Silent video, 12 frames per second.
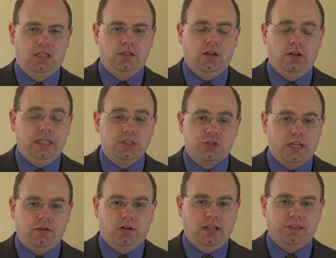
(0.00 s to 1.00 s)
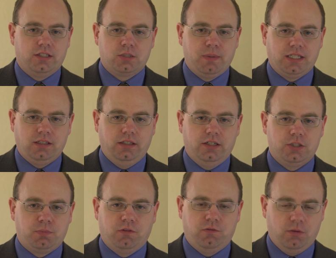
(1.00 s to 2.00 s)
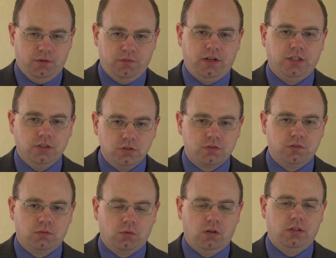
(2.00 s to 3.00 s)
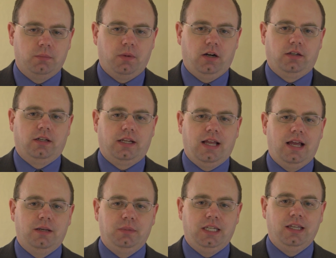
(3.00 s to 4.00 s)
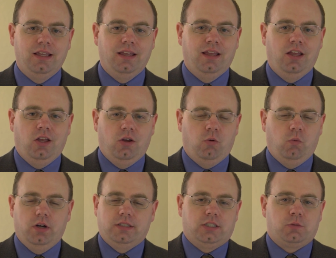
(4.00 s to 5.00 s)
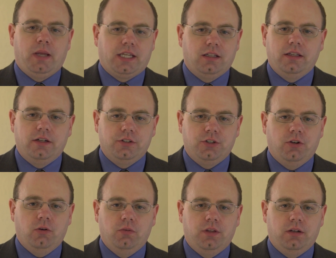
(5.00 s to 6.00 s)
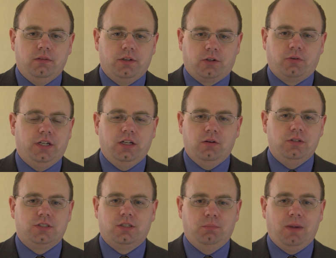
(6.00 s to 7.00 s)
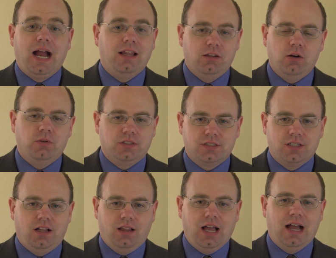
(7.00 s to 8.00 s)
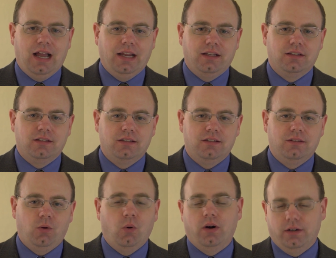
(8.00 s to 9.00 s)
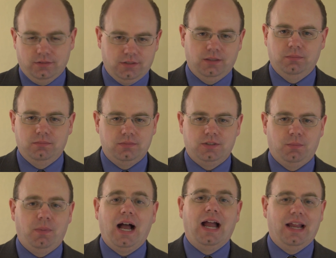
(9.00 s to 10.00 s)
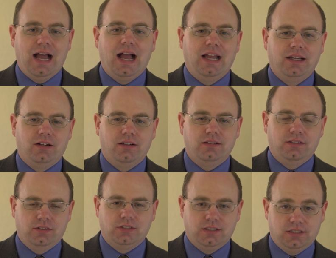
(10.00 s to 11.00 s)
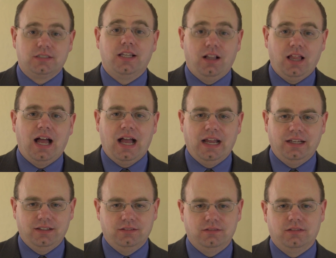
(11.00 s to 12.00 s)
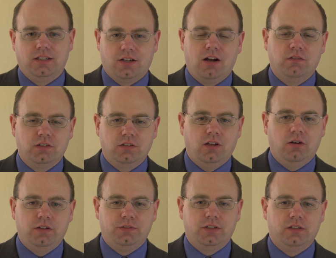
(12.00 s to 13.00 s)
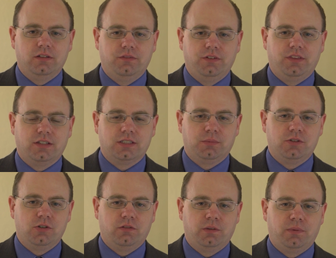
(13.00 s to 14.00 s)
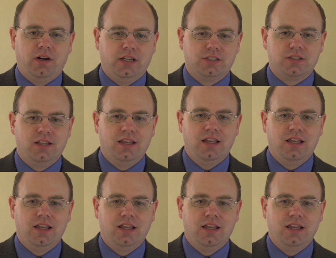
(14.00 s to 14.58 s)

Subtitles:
Now, in general, I think speculators perform a very useful role in market economy. What does a speculator do? The credo is to buy low and sell high, or to buy high, or to sell high and cover low if you think something's overpriced.